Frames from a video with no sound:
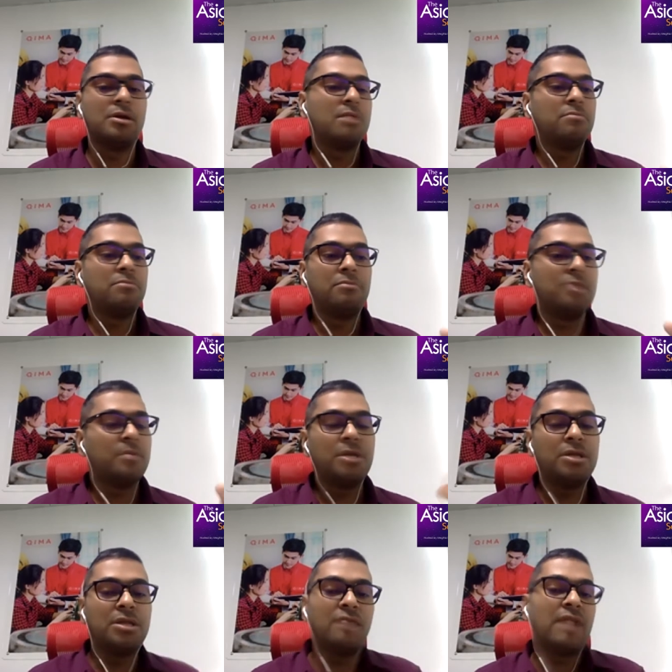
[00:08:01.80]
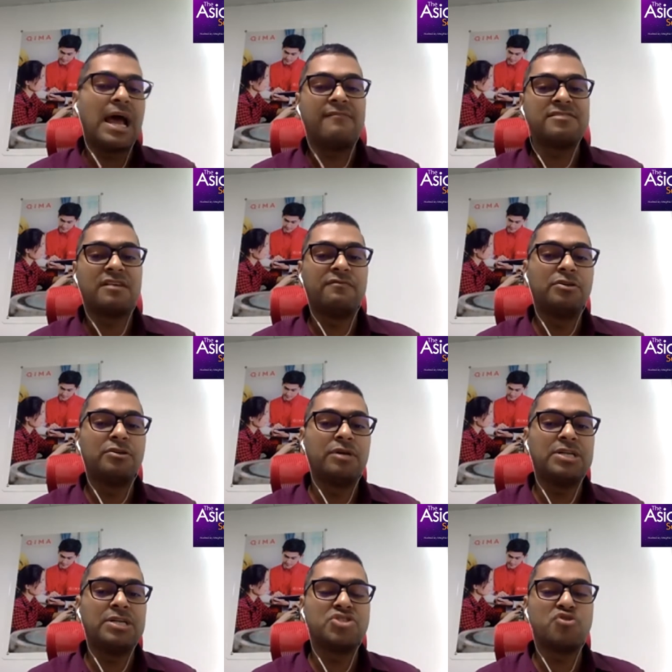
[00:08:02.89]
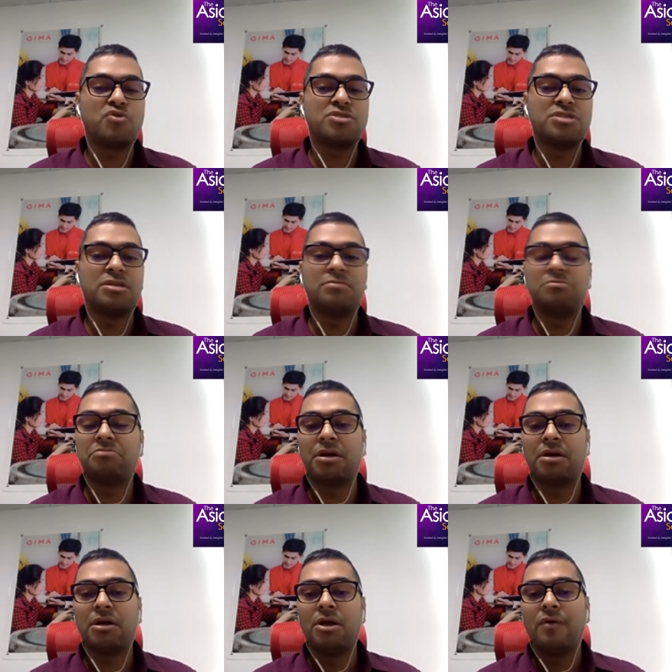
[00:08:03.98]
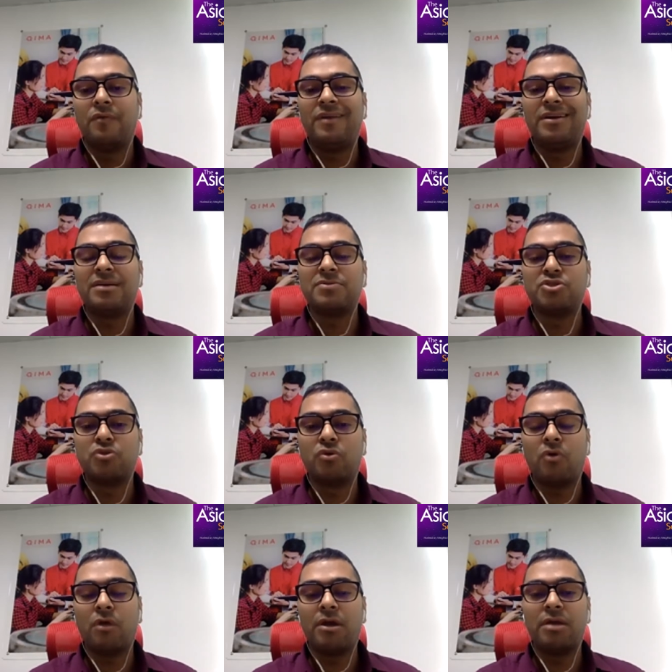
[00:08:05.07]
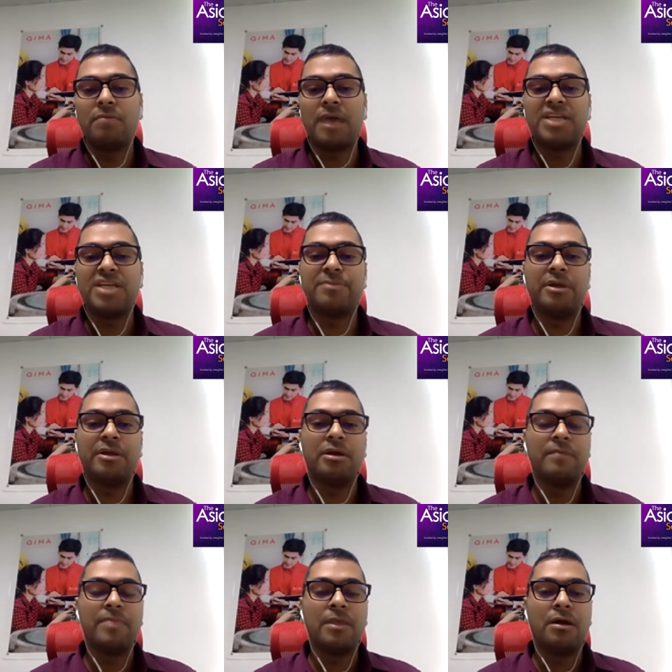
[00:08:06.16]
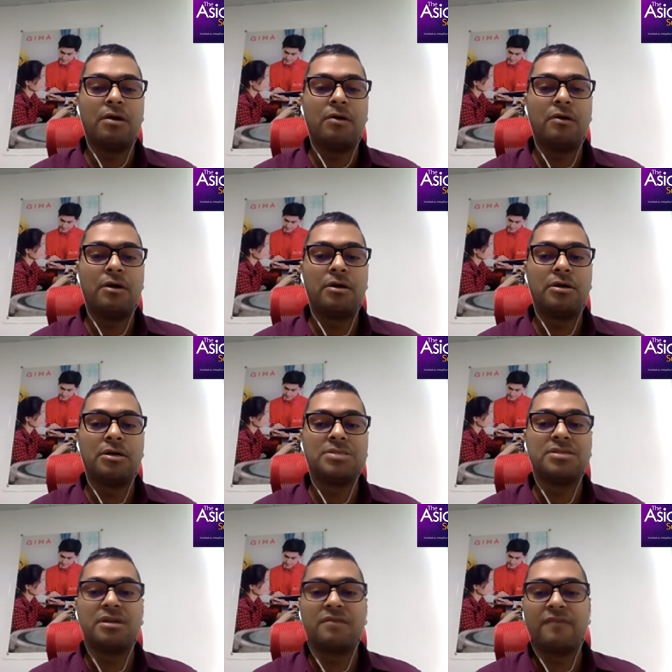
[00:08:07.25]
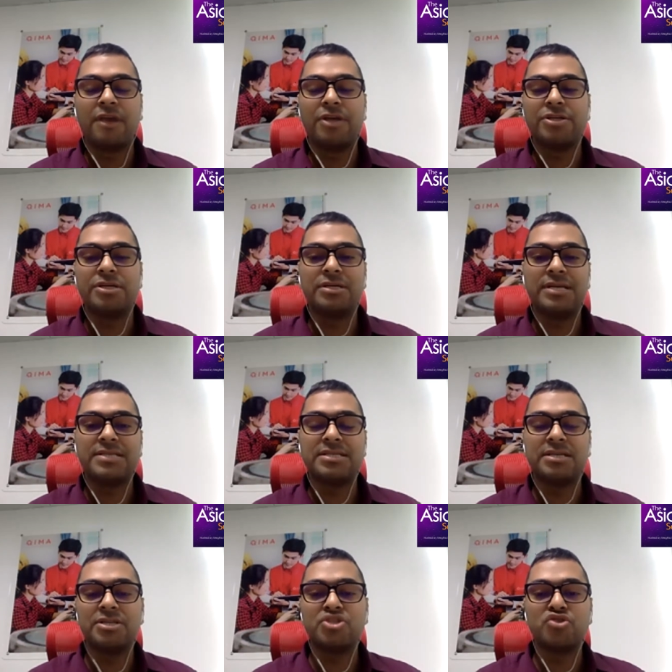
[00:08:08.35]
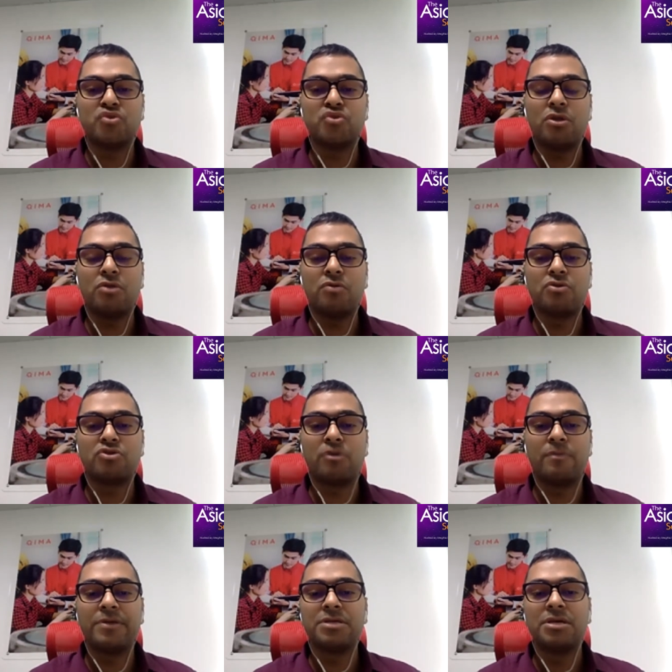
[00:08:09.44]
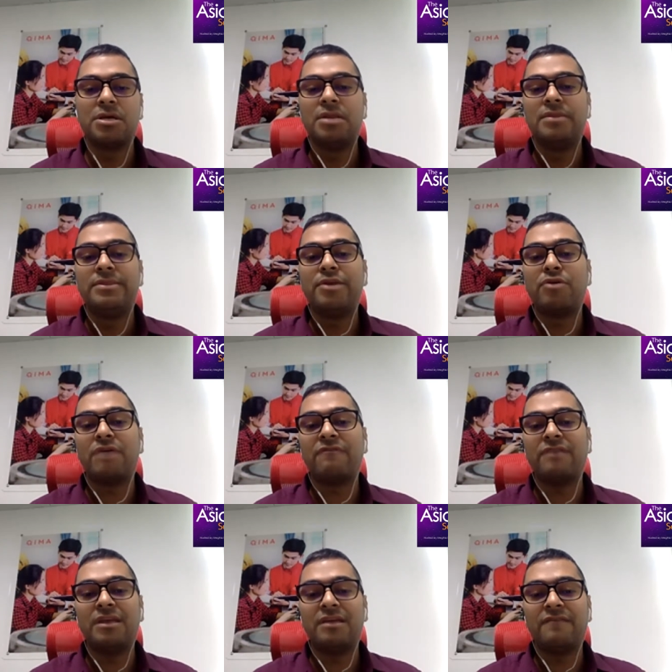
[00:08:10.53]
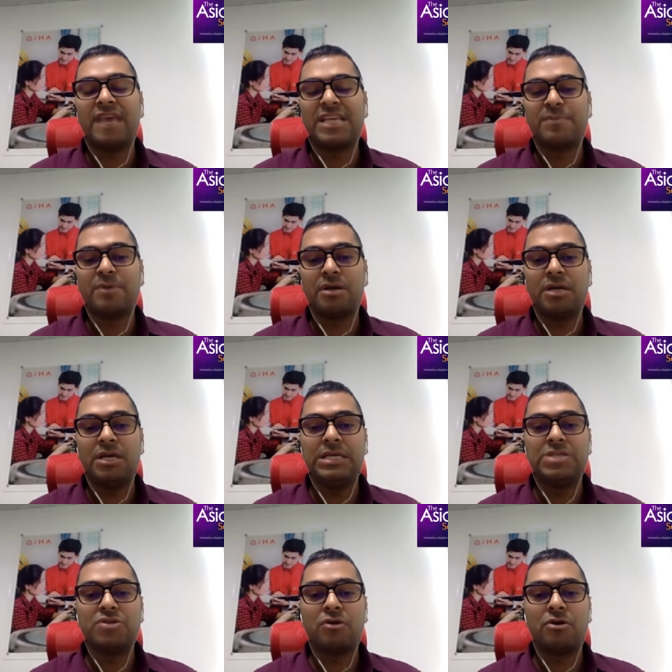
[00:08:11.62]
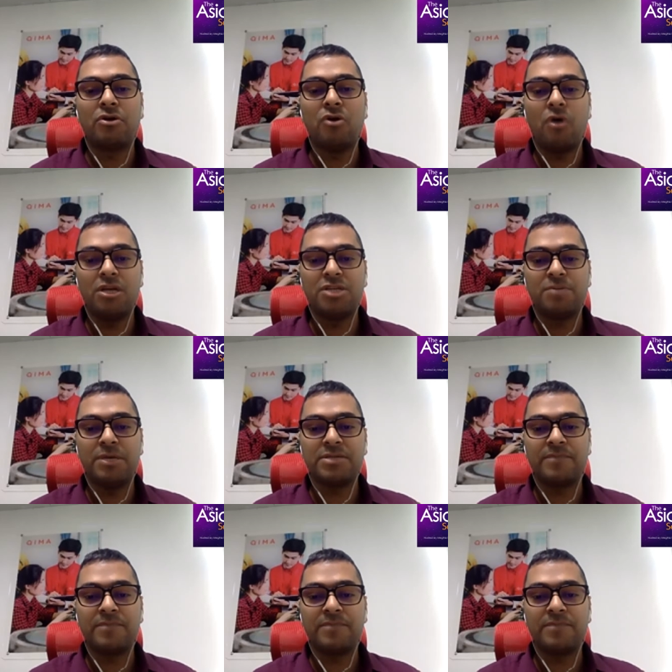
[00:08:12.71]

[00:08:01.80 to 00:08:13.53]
Maybe they will have someone good at sourcing, but when it comes to quality management or certification, testing, and so on, those topics, they don't have enough expertise or knowledge base.